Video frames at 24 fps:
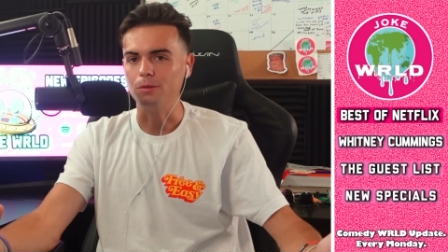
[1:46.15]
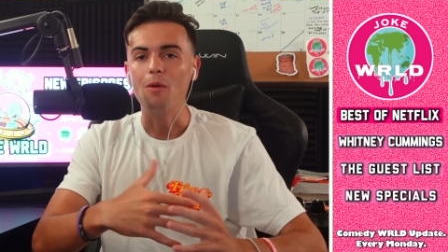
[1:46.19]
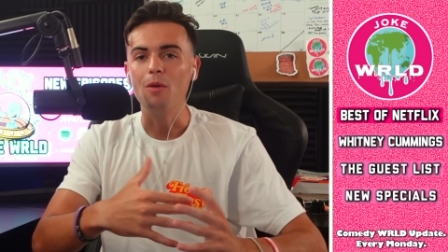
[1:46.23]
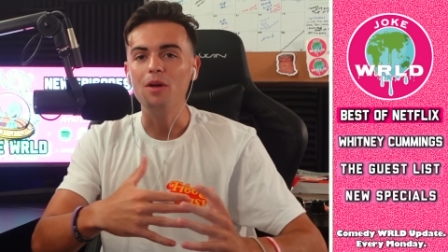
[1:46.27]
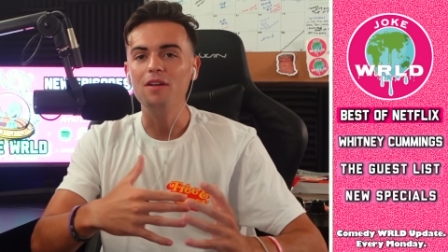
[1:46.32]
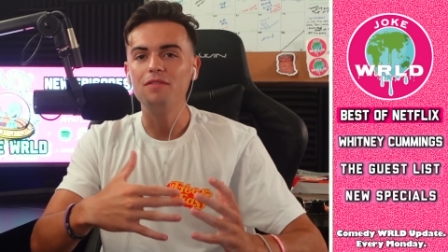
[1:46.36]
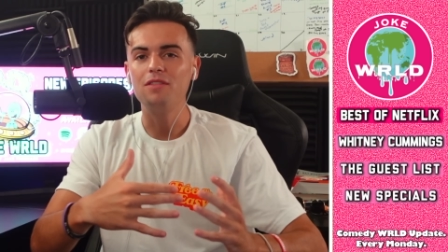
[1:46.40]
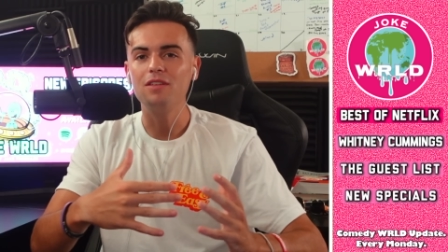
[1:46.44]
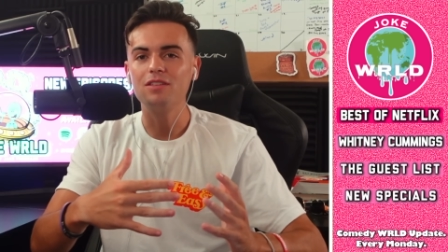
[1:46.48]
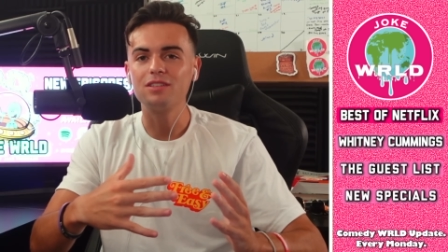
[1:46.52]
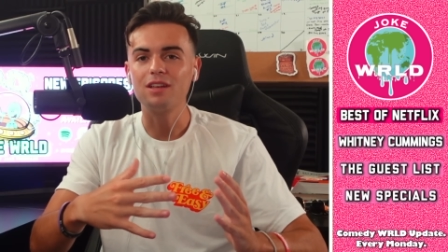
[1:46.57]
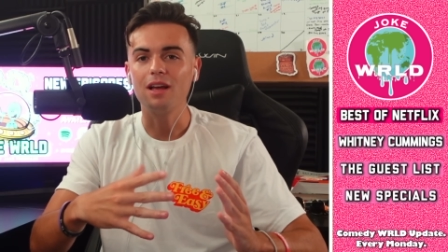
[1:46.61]
Now,
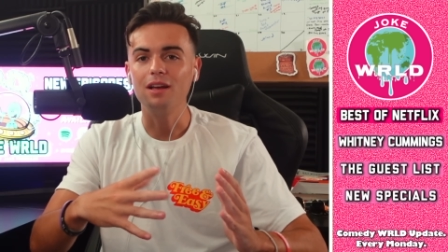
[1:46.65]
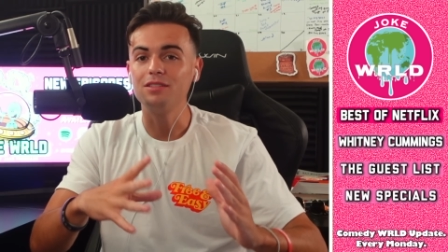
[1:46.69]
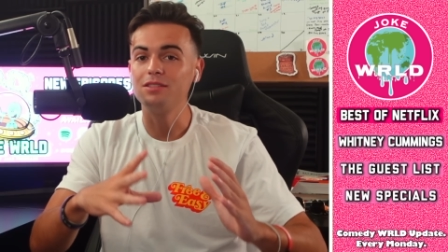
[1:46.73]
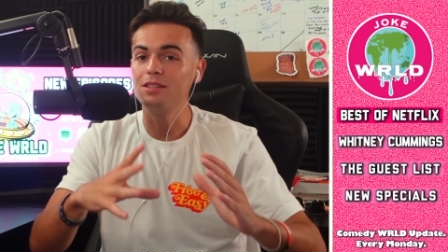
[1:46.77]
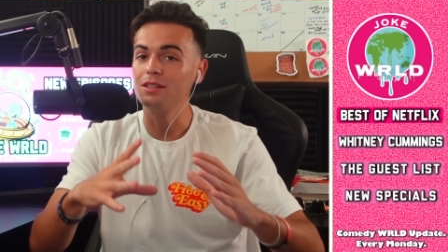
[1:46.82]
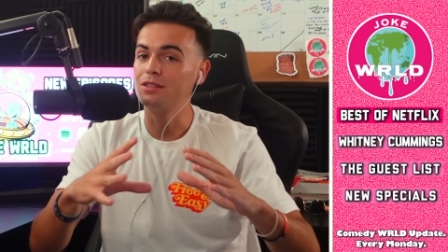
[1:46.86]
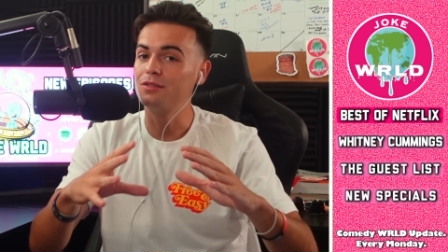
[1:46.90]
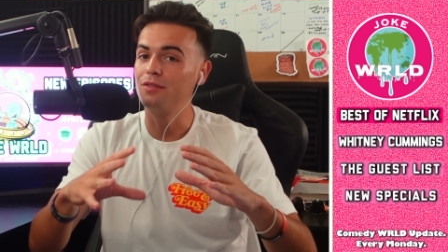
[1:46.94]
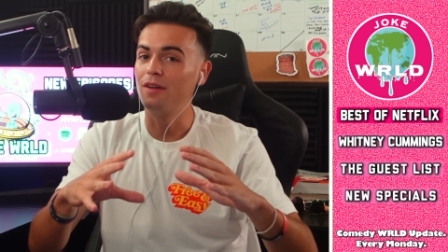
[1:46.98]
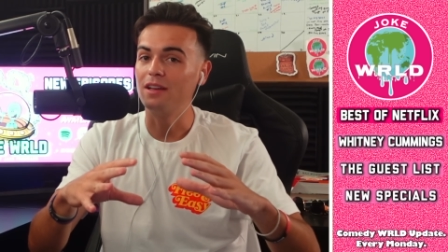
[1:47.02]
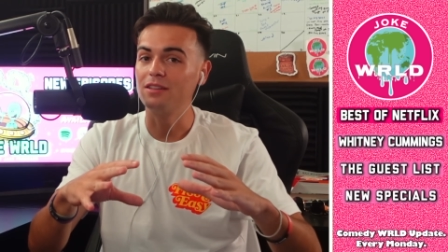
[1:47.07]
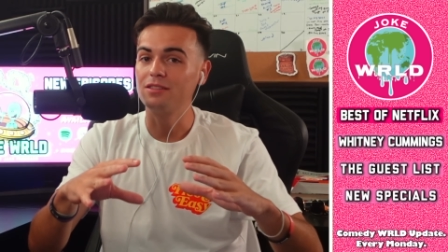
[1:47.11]
we've discussed
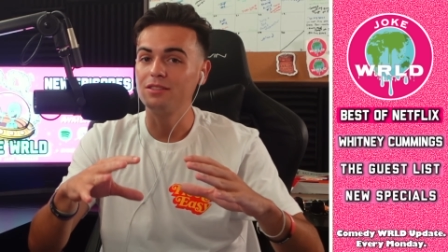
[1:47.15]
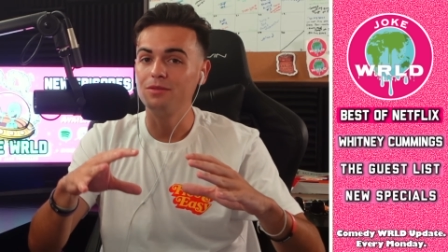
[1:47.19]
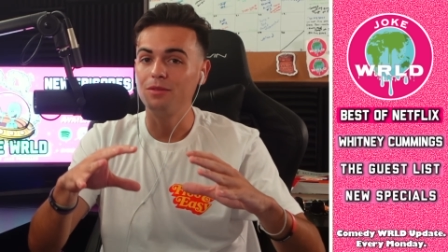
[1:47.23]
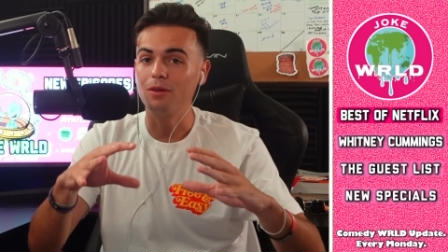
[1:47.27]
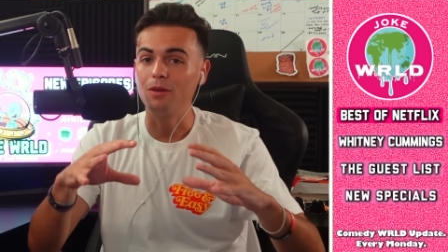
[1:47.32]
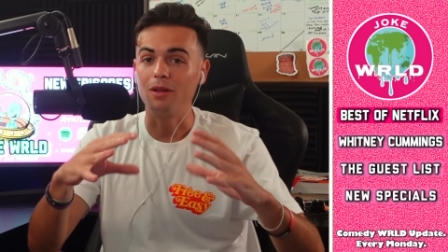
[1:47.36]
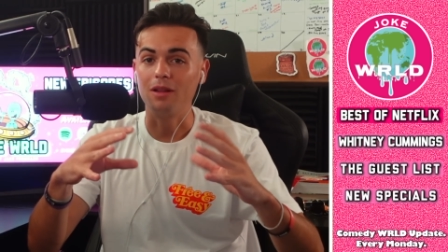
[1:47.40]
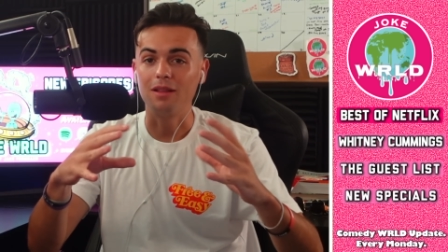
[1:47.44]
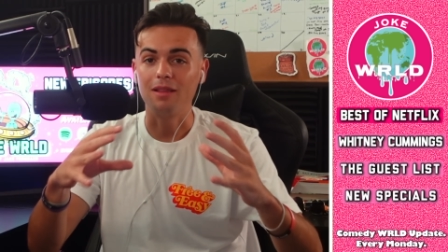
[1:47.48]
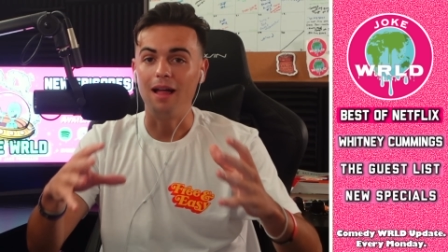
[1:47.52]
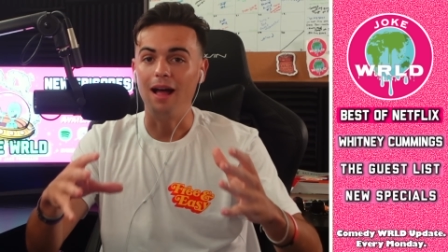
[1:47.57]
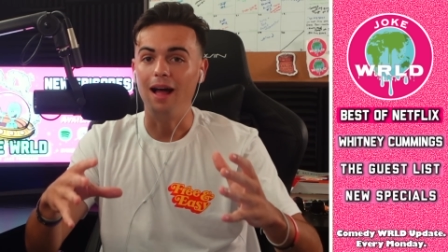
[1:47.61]
this
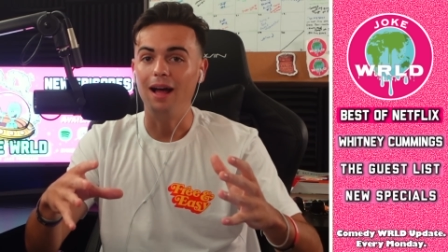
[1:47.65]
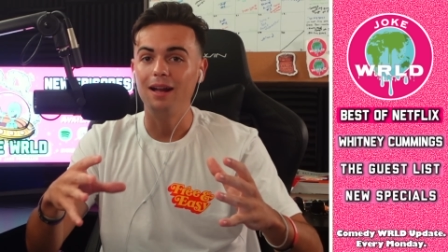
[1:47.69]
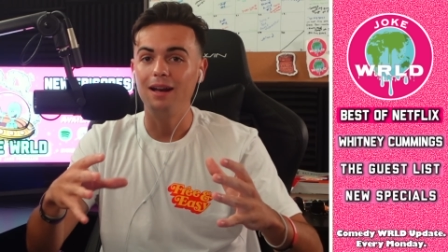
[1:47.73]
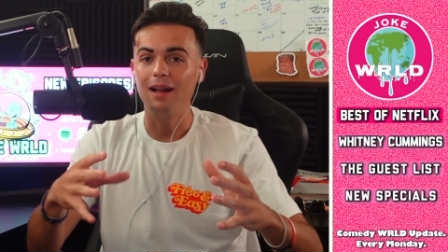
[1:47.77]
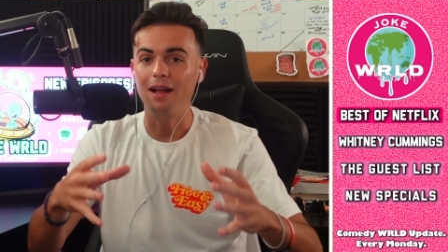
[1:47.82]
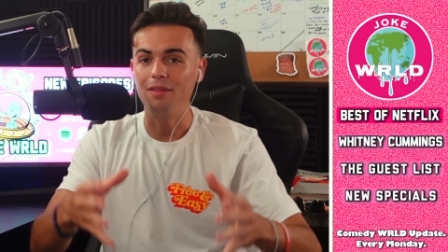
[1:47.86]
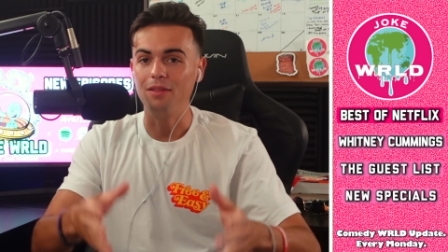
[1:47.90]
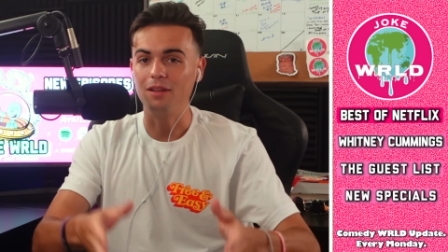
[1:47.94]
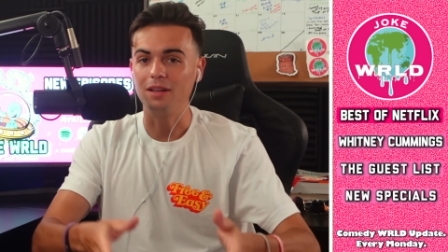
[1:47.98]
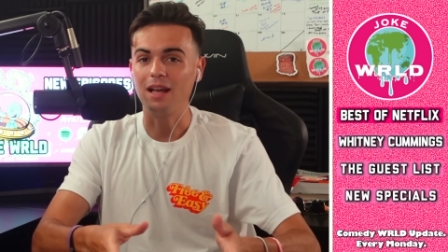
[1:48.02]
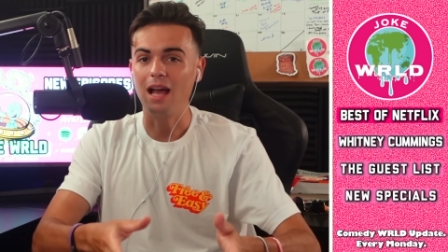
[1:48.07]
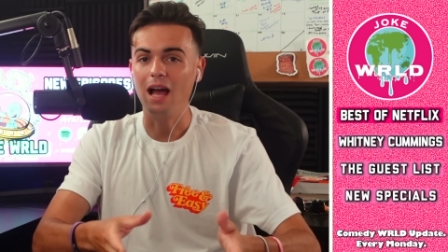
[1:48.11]
festival a lot
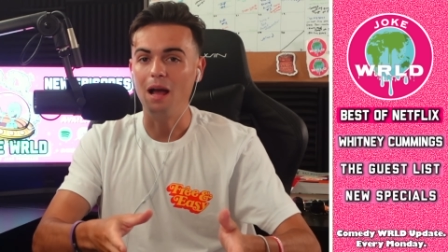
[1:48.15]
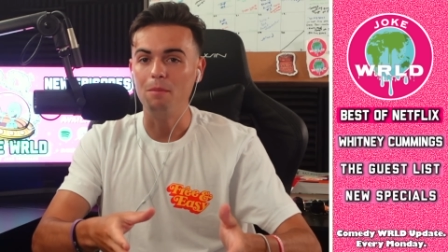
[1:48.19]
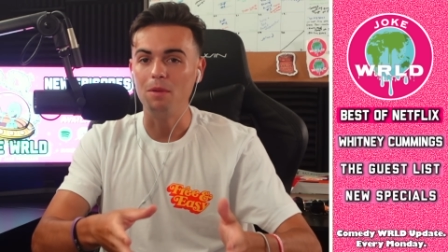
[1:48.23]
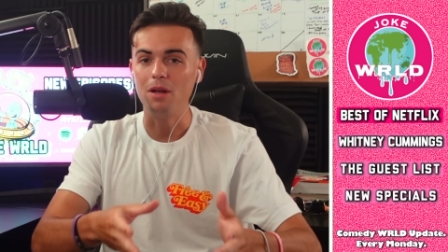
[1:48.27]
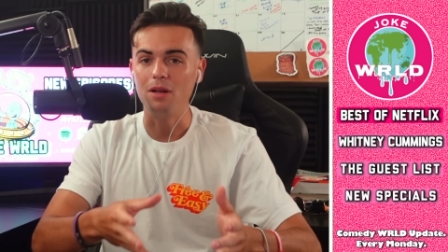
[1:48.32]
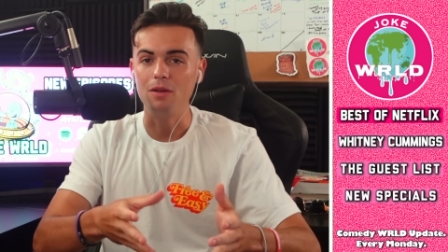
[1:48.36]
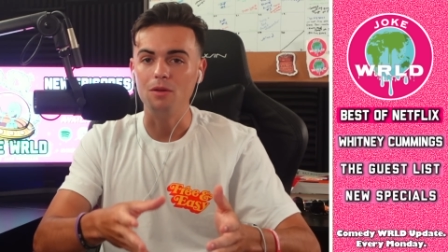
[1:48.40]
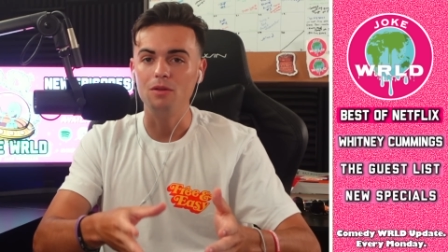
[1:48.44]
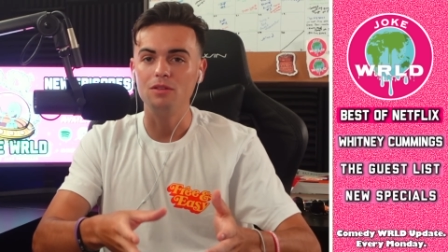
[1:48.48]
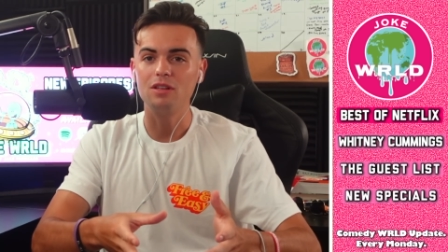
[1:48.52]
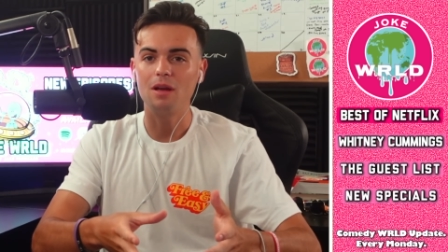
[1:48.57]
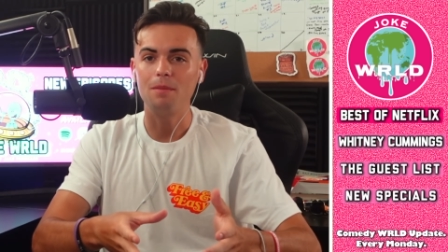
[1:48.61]
on the Comedy
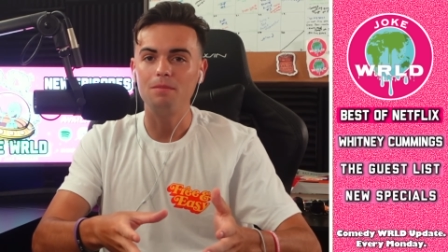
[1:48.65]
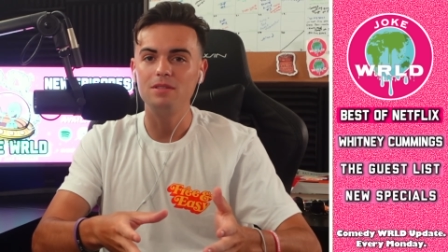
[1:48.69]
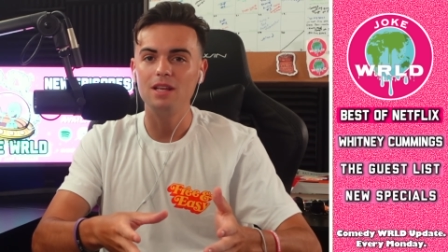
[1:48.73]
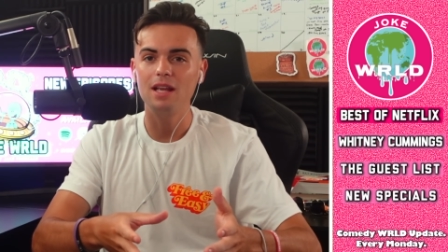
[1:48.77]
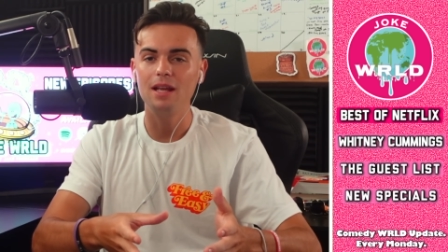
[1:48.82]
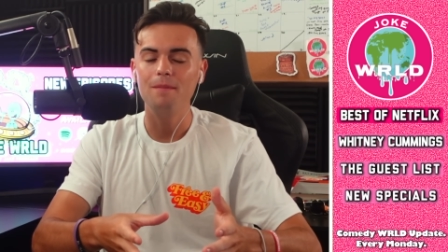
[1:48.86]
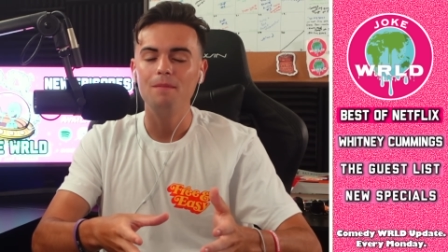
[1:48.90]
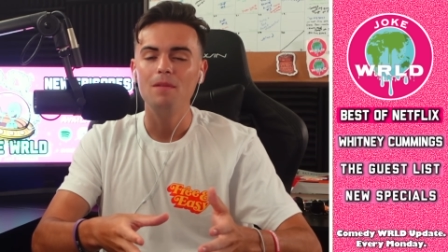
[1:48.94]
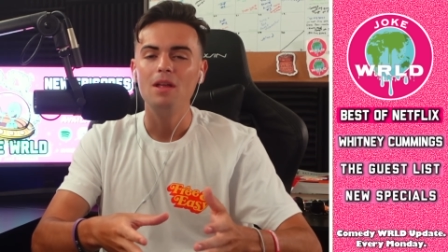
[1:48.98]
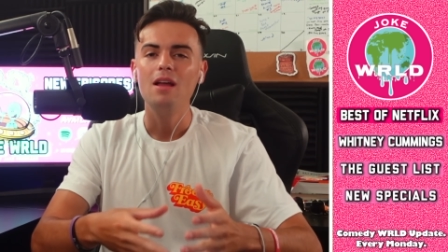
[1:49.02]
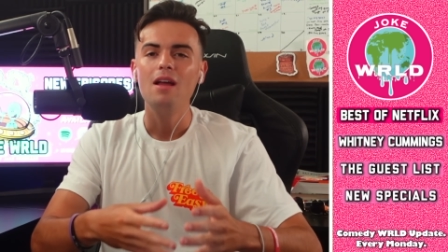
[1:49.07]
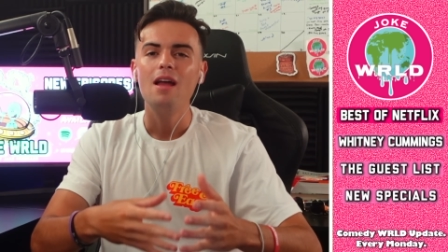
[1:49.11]
News Update.